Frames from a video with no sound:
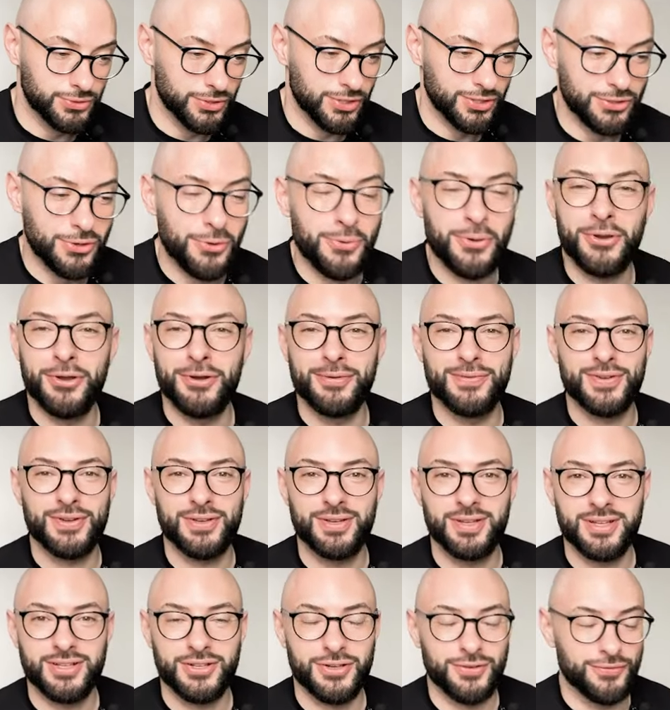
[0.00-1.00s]
So I don't want to
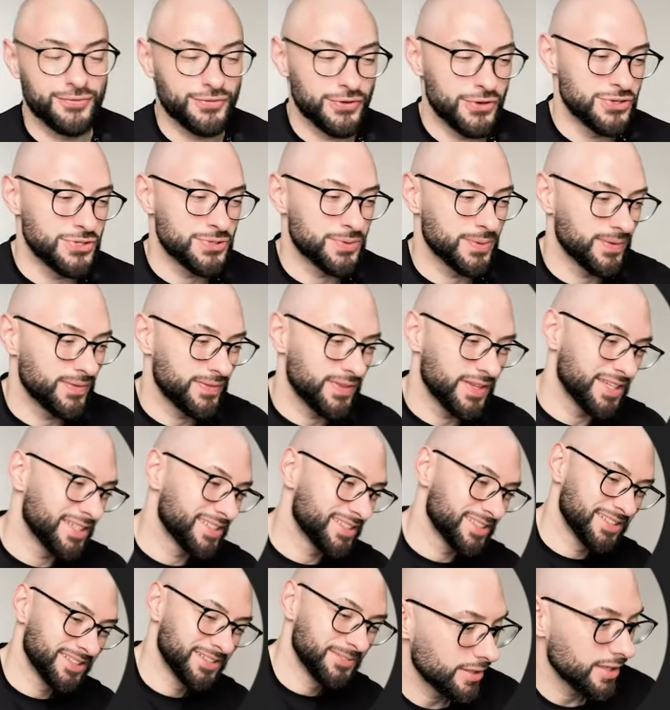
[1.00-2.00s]
over confuse you with
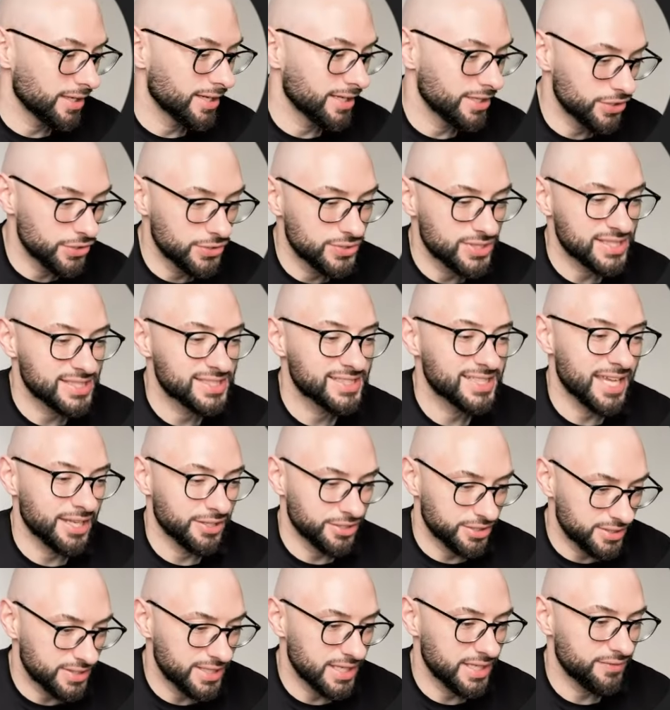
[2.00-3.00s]
this. And it uses
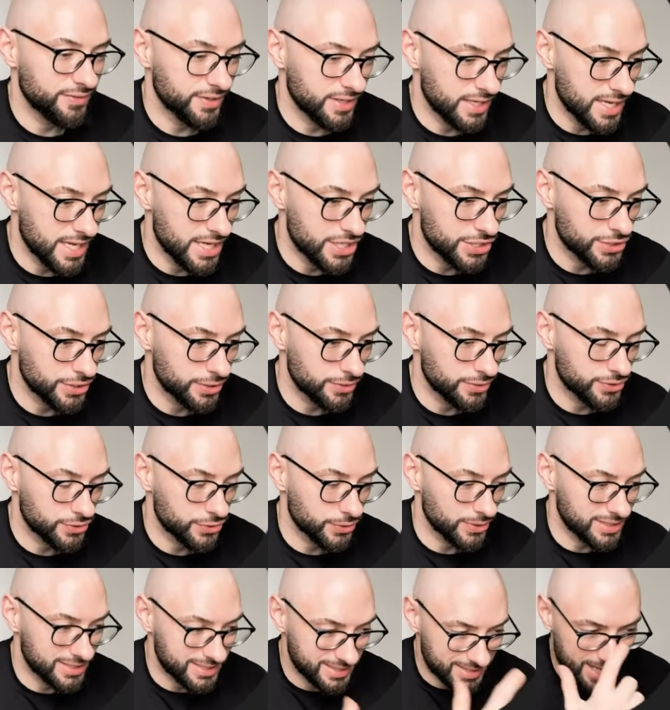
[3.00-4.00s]
standard deviations.
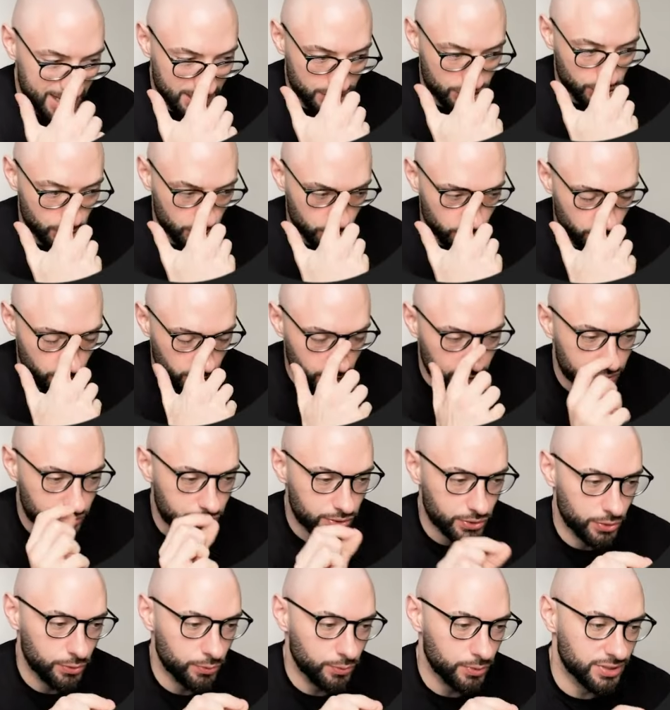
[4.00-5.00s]
So it's set to
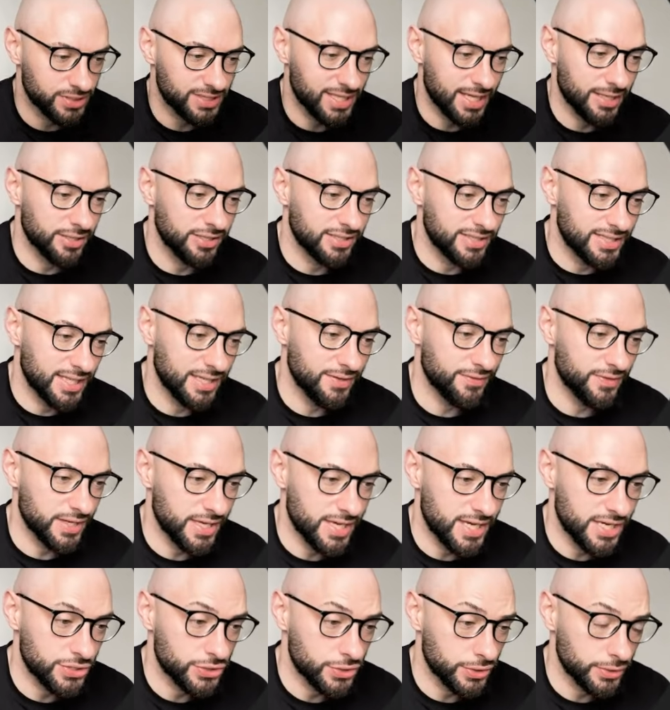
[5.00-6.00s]
2 standard
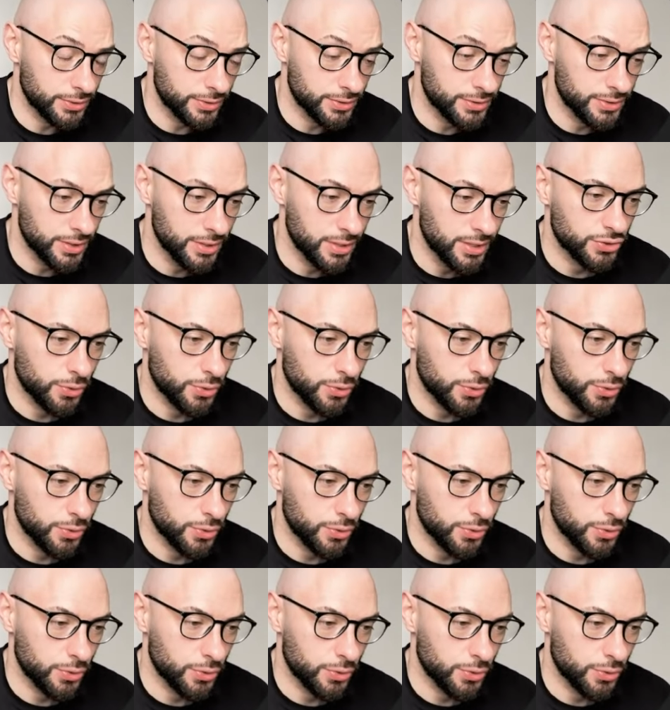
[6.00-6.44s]
deviations.